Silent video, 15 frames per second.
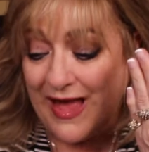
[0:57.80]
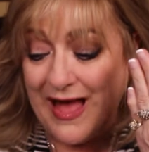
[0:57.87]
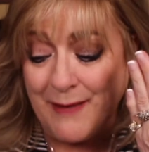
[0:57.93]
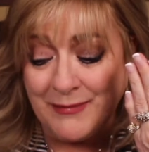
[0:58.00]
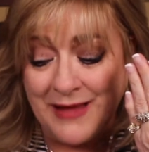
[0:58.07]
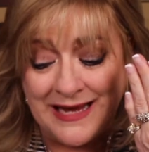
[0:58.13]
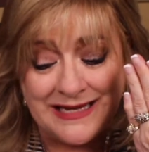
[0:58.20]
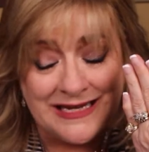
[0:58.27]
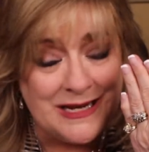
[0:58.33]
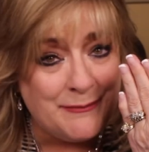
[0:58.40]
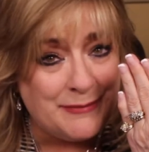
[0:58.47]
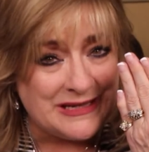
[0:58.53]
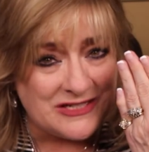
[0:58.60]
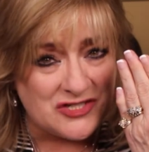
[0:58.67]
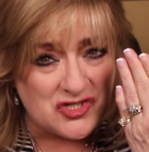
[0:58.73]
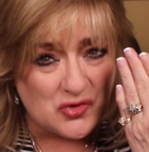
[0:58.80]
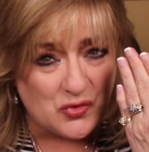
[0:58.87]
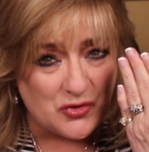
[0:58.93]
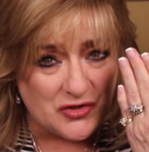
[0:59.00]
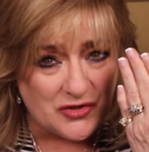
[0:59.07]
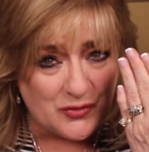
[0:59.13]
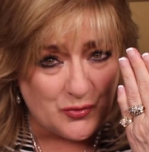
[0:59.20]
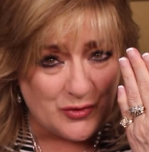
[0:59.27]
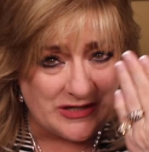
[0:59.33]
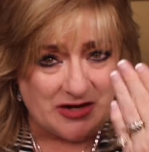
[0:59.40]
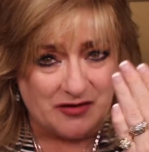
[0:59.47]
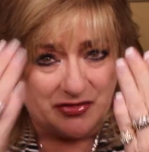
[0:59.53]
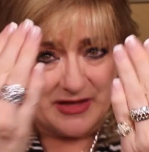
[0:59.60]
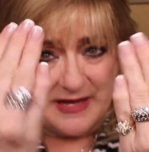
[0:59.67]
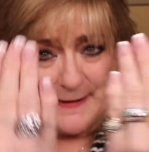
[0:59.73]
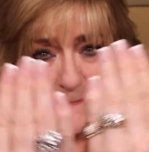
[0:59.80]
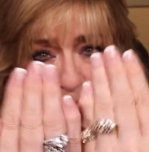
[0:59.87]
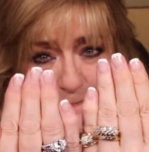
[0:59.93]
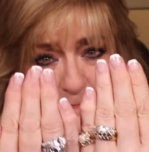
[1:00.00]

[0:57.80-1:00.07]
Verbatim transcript: I'm liking it being shorter. What do y'all think?